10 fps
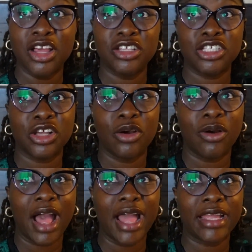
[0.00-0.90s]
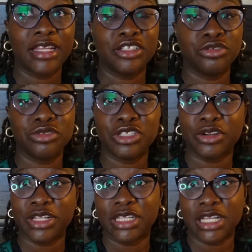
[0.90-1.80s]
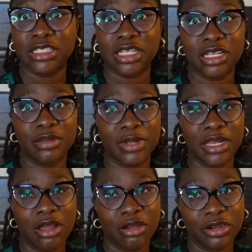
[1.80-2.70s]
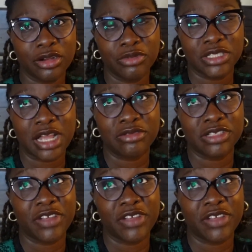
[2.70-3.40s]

So I can do certain things a little bit longer, which I was